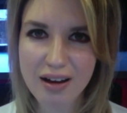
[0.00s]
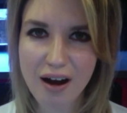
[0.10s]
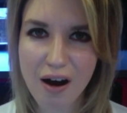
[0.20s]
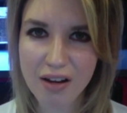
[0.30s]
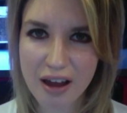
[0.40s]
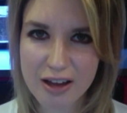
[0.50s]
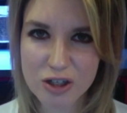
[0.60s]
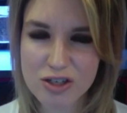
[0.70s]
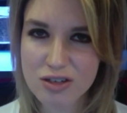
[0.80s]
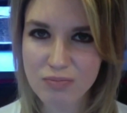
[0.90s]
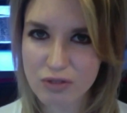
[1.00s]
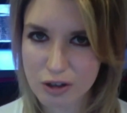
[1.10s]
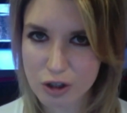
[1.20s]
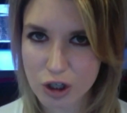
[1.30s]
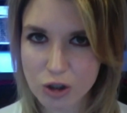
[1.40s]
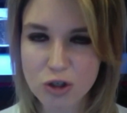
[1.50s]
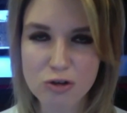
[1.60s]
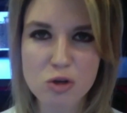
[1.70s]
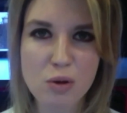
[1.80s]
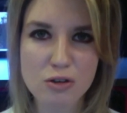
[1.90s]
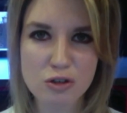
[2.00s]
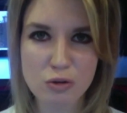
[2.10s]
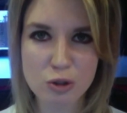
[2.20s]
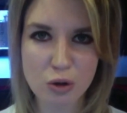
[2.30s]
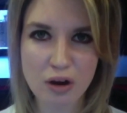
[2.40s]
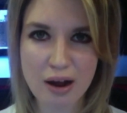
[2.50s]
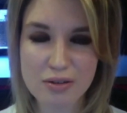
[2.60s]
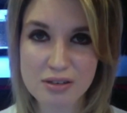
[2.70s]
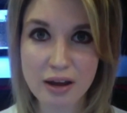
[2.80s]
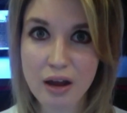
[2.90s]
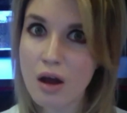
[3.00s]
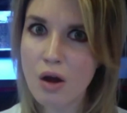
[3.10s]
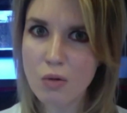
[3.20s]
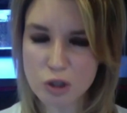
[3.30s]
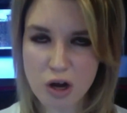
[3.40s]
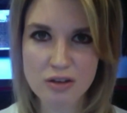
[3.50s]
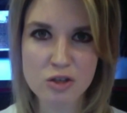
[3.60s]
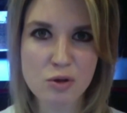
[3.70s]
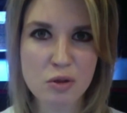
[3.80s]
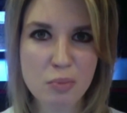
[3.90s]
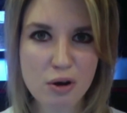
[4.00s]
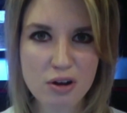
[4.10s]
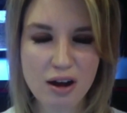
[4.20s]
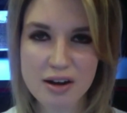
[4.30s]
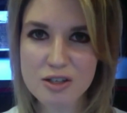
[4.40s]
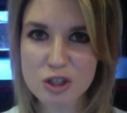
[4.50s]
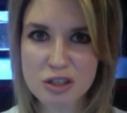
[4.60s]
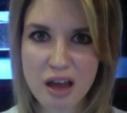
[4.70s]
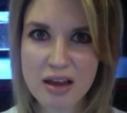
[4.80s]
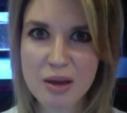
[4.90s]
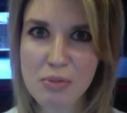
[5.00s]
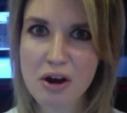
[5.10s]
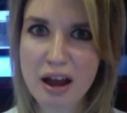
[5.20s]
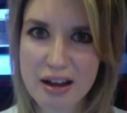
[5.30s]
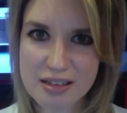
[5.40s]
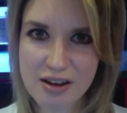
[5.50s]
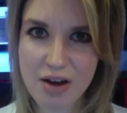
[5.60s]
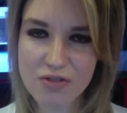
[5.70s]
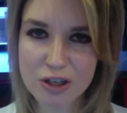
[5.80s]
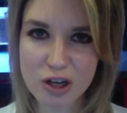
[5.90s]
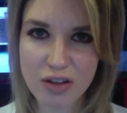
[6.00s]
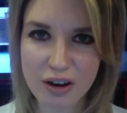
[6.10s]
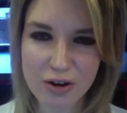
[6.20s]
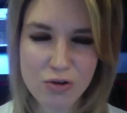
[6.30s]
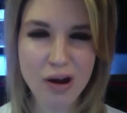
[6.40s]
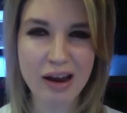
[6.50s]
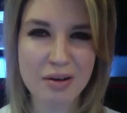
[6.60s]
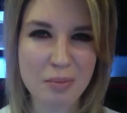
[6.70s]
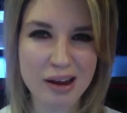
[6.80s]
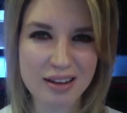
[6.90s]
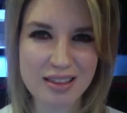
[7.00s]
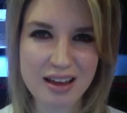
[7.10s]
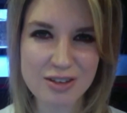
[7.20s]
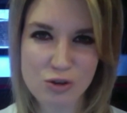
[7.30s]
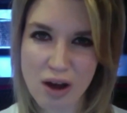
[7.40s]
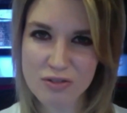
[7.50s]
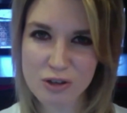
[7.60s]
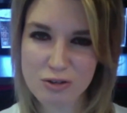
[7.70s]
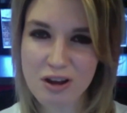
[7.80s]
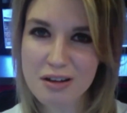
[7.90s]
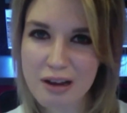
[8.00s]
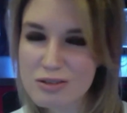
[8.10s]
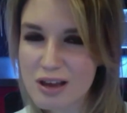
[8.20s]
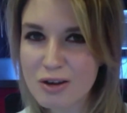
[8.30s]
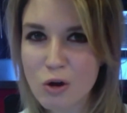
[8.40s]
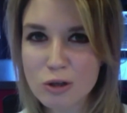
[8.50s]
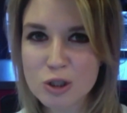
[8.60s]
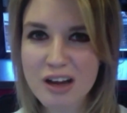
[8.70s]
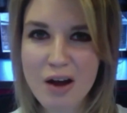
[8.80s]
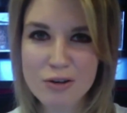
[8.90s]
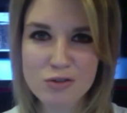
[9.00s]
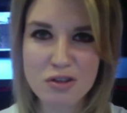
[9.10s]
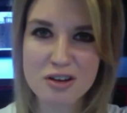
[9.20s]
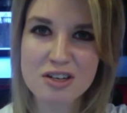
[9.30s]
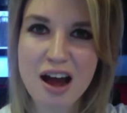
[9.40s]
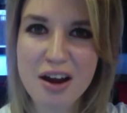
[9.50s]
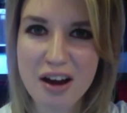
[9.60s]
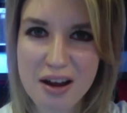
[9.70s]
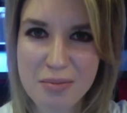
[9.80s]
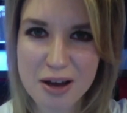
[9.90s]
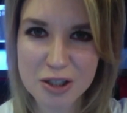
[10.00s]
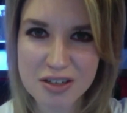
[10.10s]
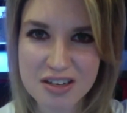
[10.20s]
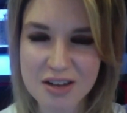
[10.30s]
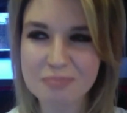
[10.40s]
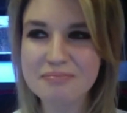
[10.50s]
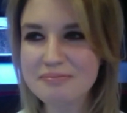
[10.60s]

all ages and the children are supposed to enjoy. I was like, John Smith and Pocahontas just can't keep their hands off each other. Who animated this? You have to go, I'd say, cold showers for the entire animation team.